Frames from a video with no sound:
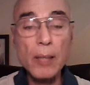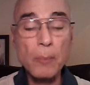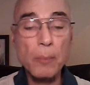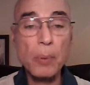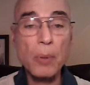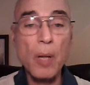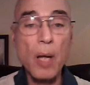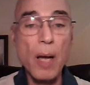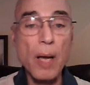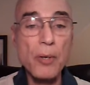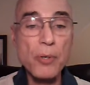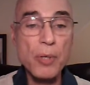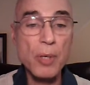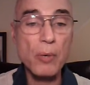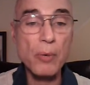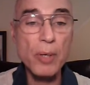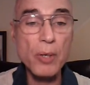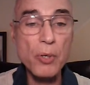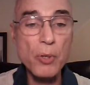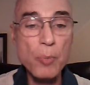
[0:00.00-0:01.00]
implies
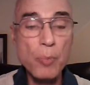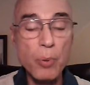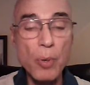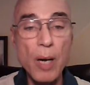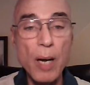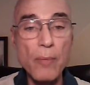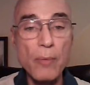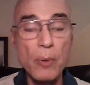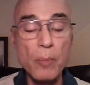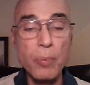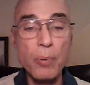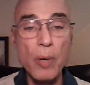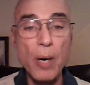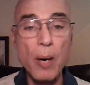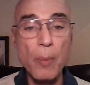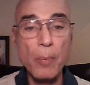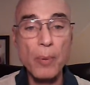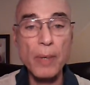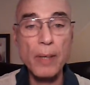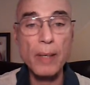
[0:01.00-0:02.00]
there is private
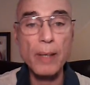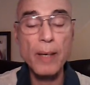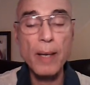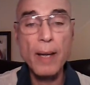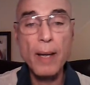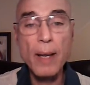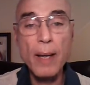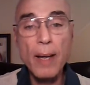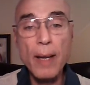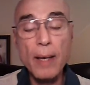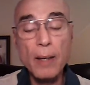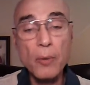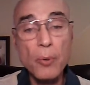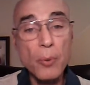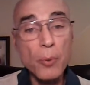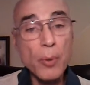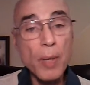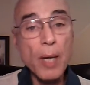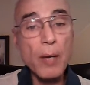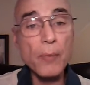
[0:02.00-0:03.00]
property, and
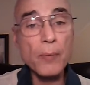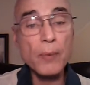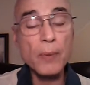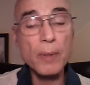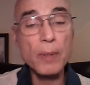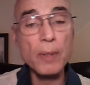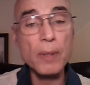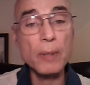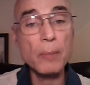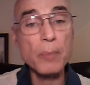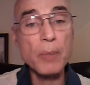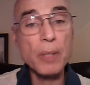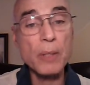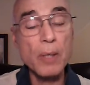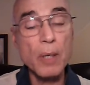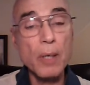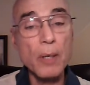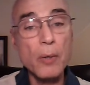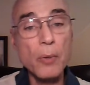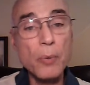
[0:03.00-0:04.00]
theft can be
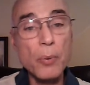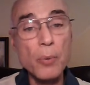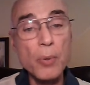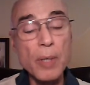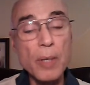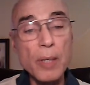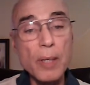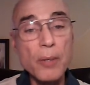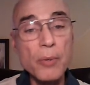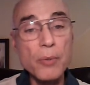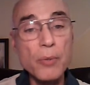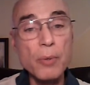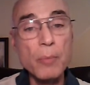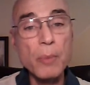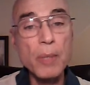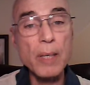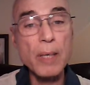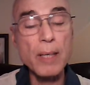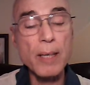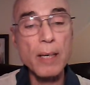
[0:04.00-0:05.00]
done through the
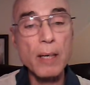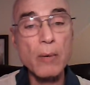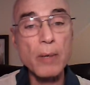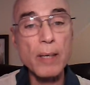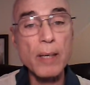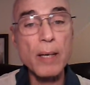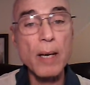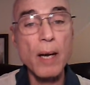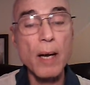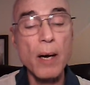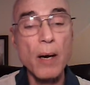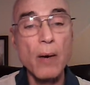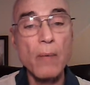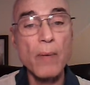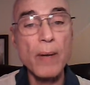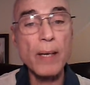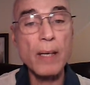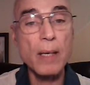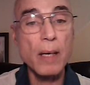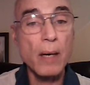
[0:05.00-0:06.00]
intermediary
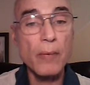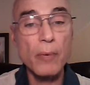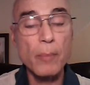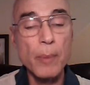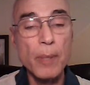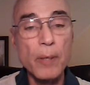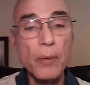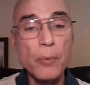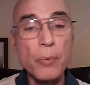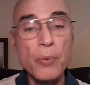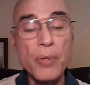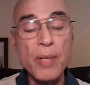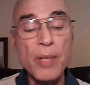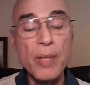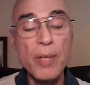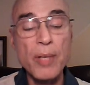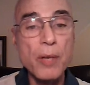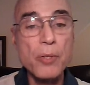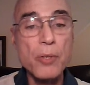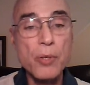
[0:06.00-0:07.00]
of a government, through
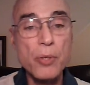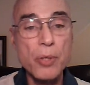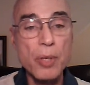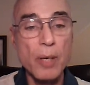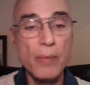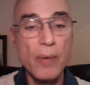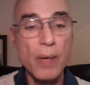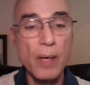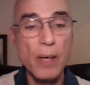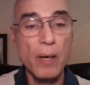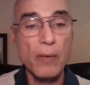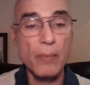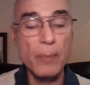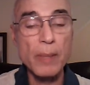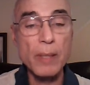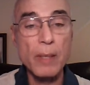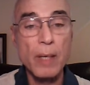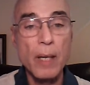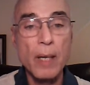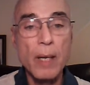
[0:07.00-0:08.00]
the agency of a
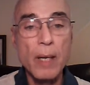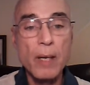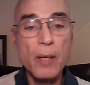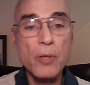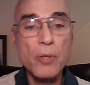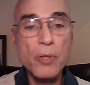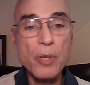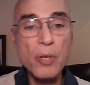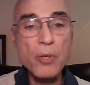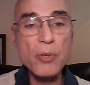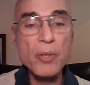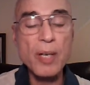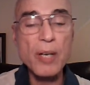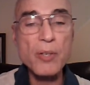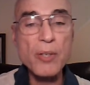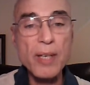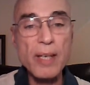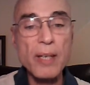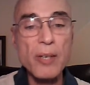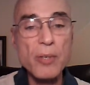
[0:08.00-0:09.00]
government, just
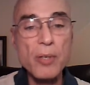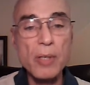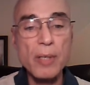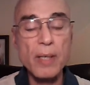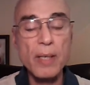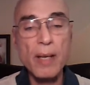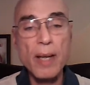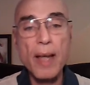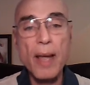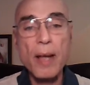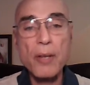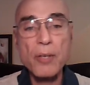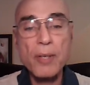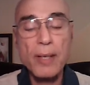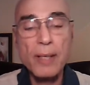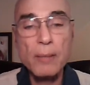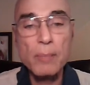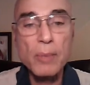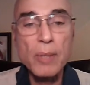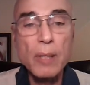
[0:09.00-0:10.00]
as easily as
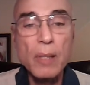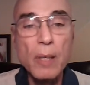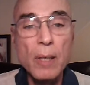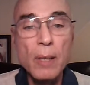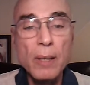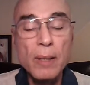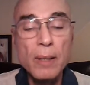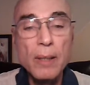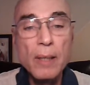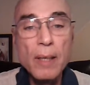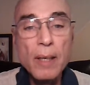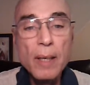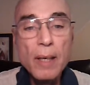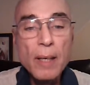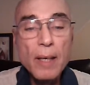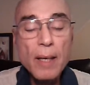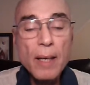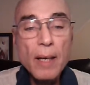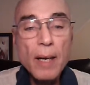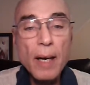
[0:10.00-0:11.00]
it can be
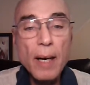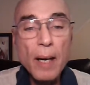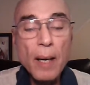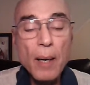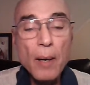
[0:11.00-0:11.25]
done